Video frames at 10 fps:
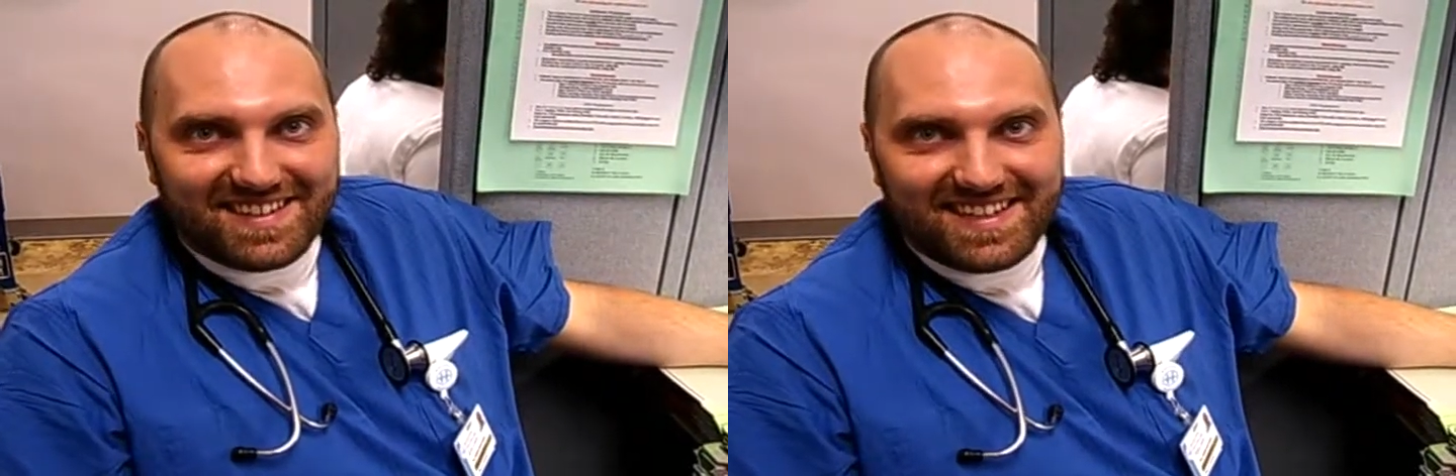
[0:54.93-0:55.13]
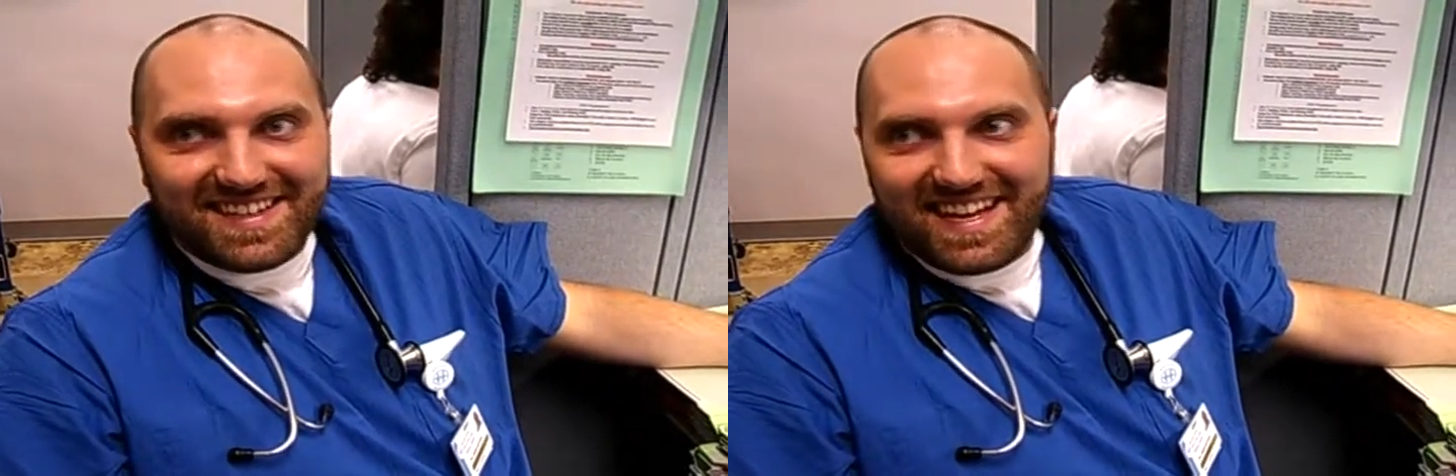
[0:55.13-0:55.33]

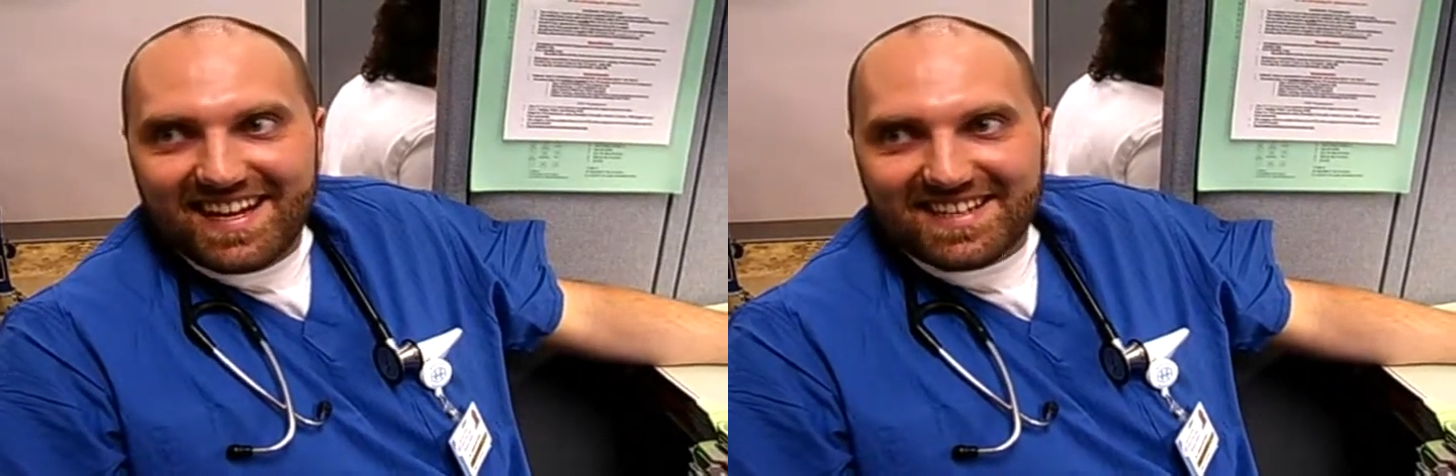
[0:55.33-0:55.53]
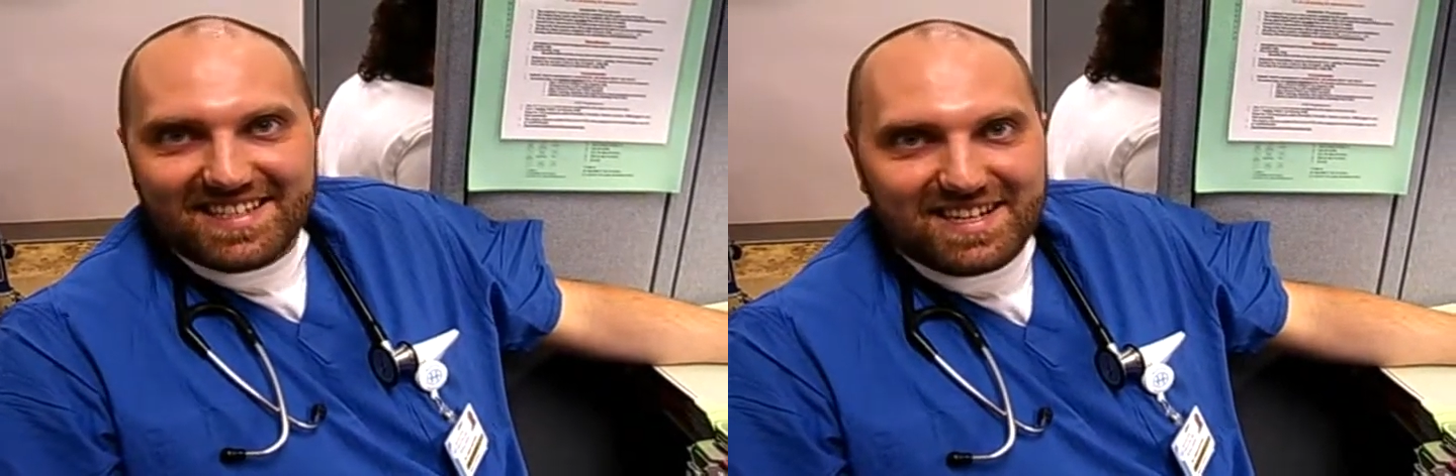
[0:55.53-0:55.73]
dictate
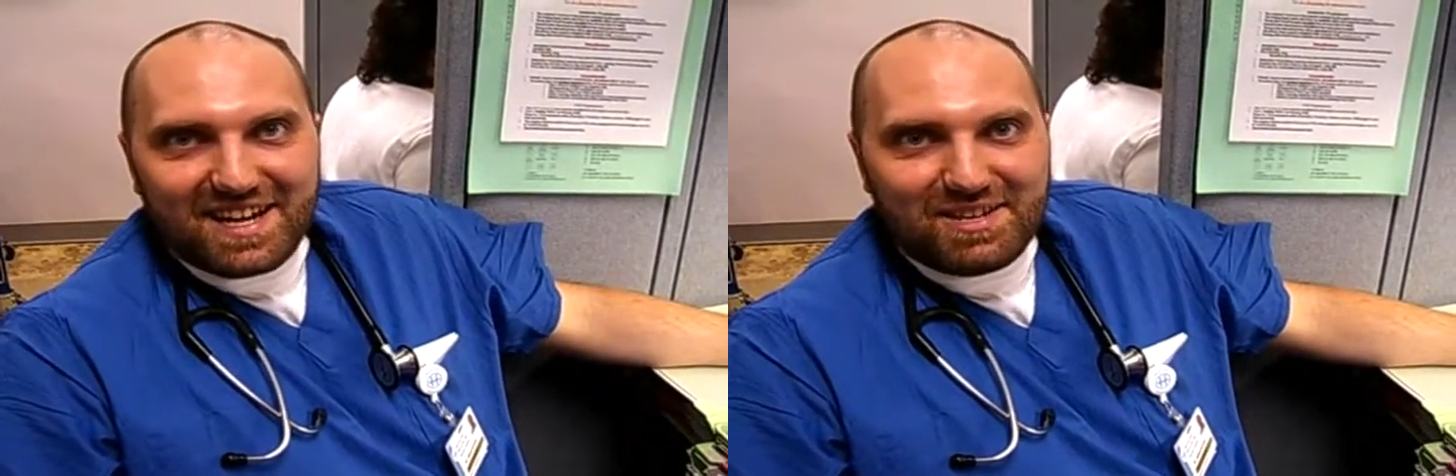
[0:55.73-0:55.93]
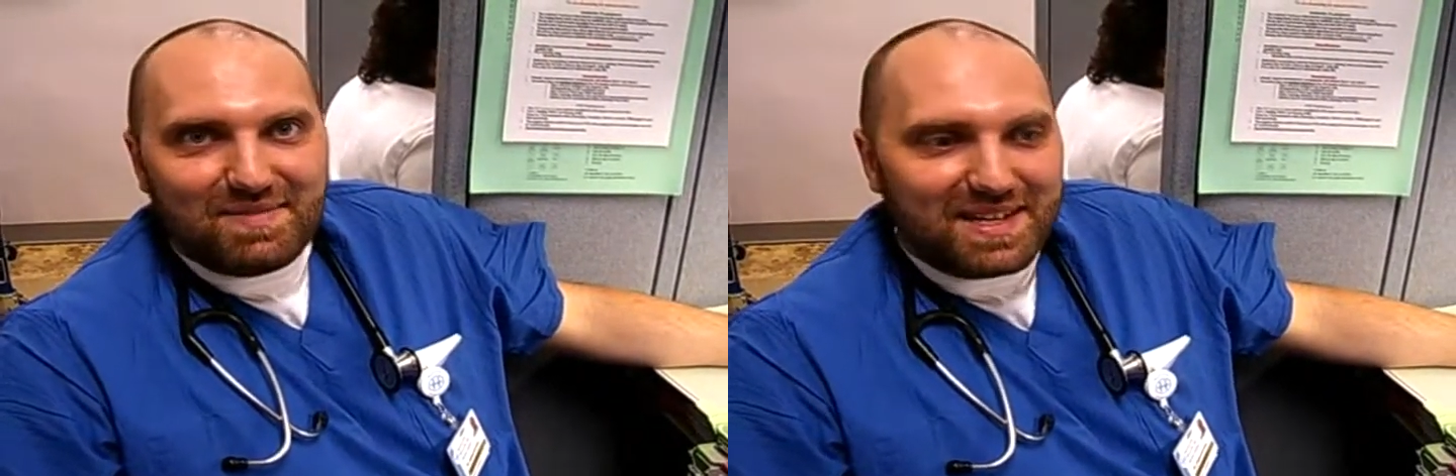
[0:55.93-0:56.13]
and actually
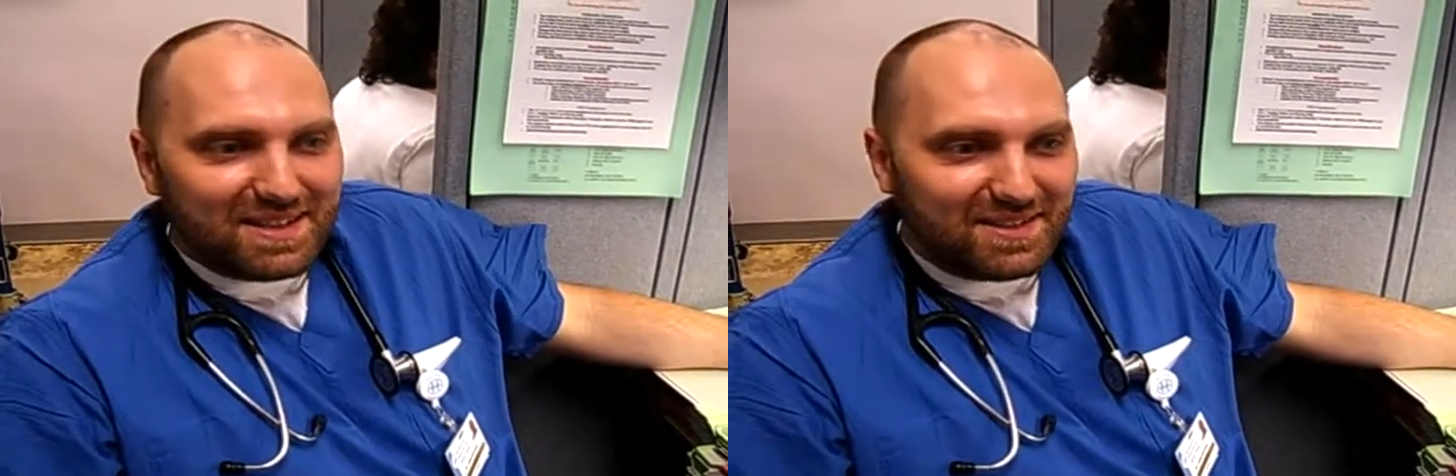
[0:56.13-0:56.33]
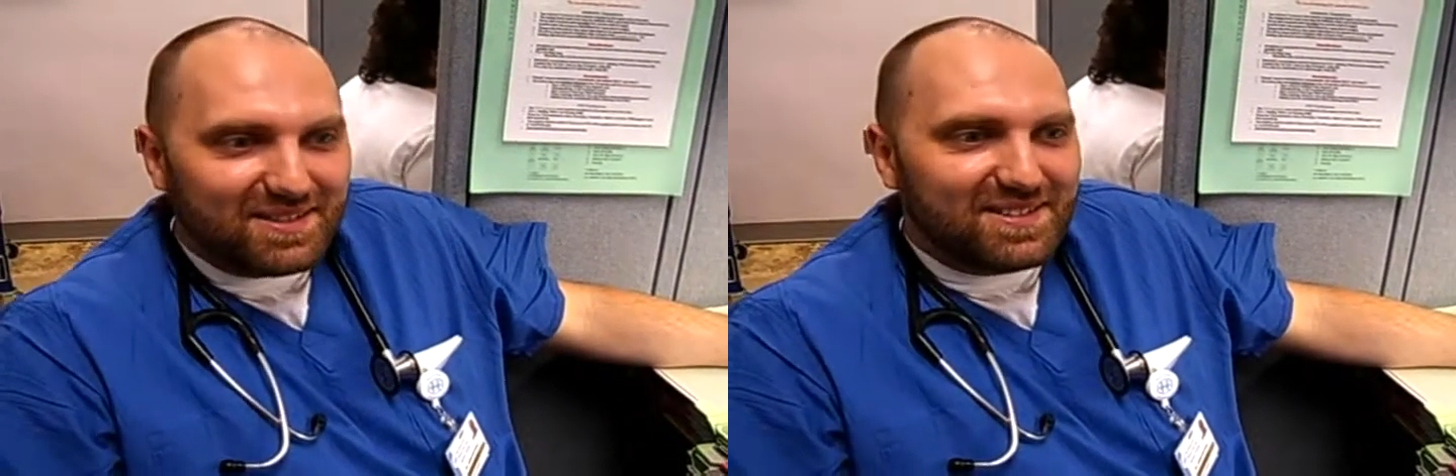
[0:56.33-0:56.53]
document
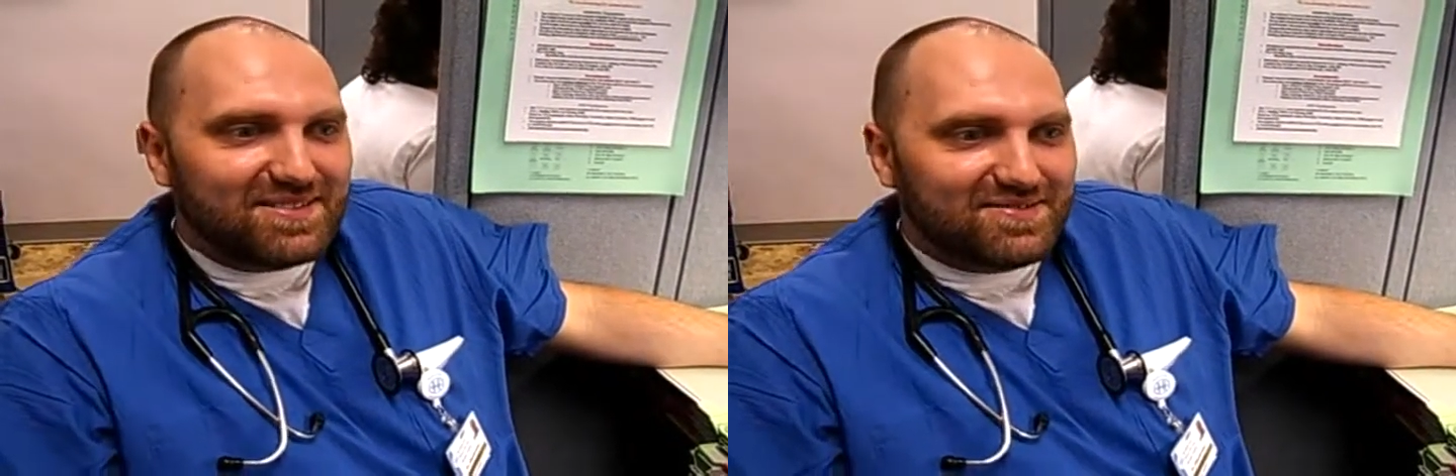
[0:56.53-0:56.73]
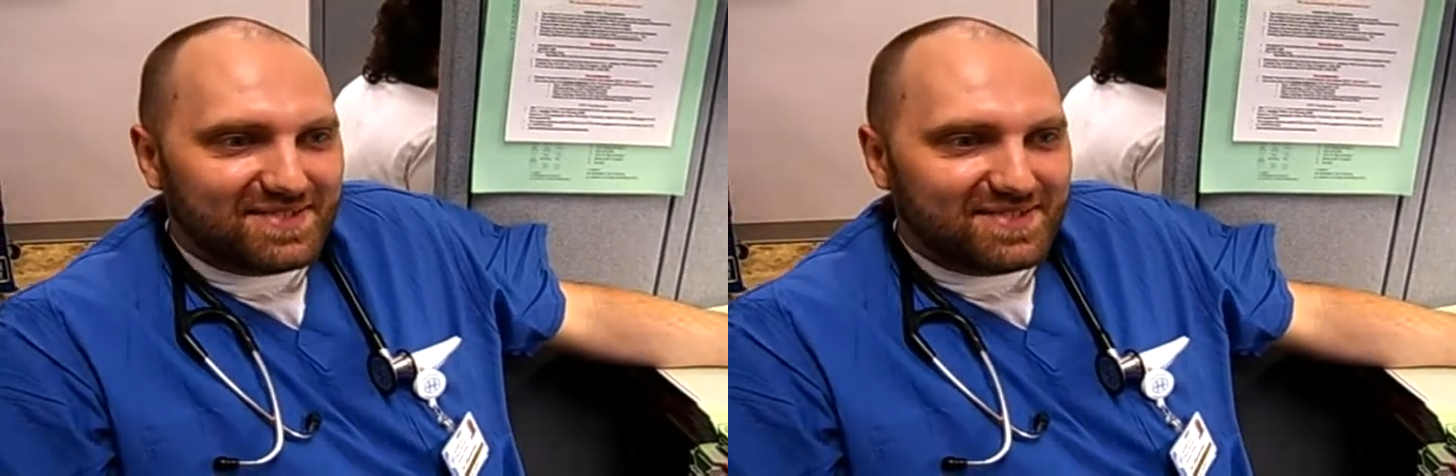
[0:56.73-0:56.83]
the whole